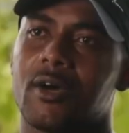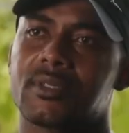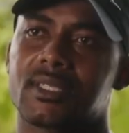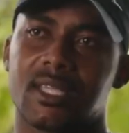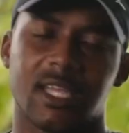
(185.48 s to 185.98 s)
I
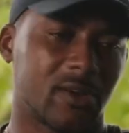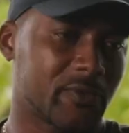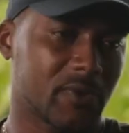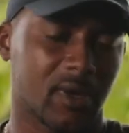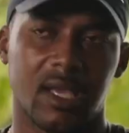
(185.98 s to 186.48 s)
was stand
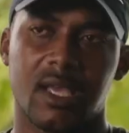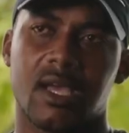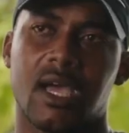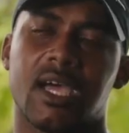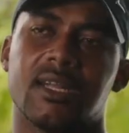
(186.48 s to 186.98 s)
off,
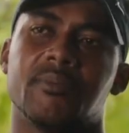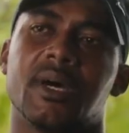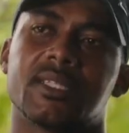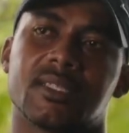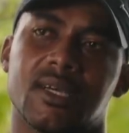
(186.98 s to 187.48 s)
I had a
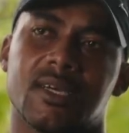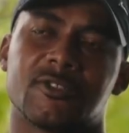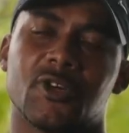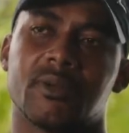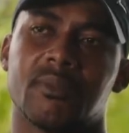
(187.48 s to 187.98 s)
bat, a
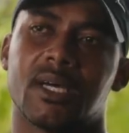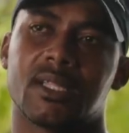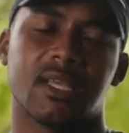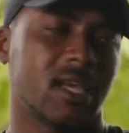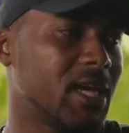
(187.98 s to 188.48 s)
ton bat.
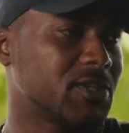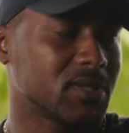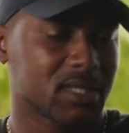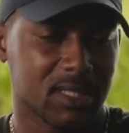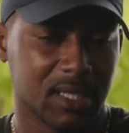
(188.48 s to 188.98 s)
I should
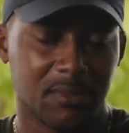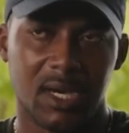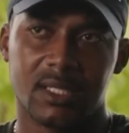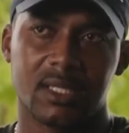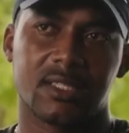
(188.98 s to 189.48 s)
just take the
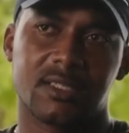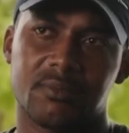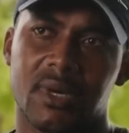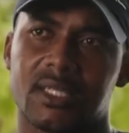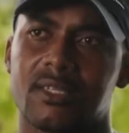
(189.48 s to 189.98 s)
bat and just
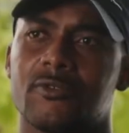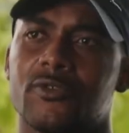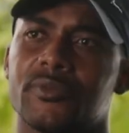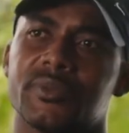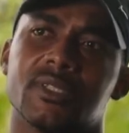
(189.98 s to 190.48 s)
bat in the
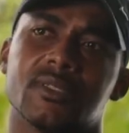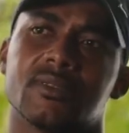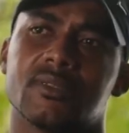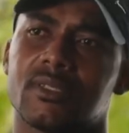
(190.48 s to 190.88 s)
room, you know.